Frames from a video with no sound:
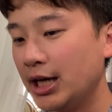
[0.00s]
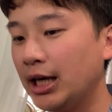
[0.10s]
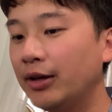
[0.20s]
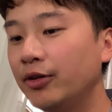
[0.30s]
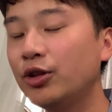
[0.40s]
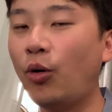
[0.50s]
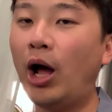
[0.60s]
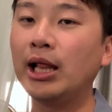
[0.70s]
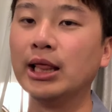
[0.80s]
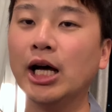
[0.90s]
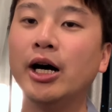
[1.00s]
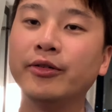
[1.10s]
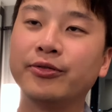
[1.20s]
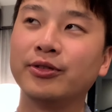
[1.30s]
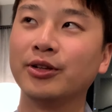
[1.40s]
even though I
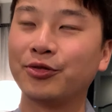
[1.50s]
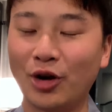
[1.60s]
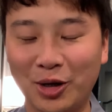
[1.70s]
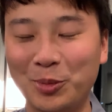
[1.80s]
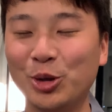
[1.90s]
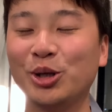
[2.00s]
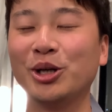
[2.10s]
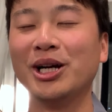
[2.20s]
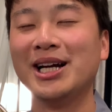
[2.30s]
love the Franck Muller